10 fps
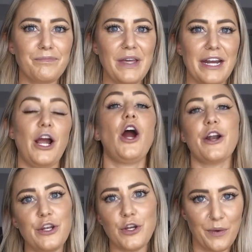and I
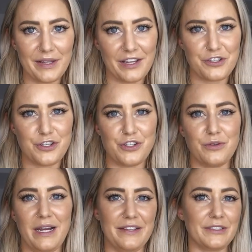already know I like the
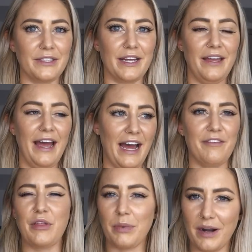shoe and they're like
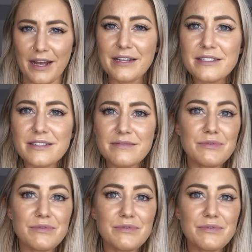half the price.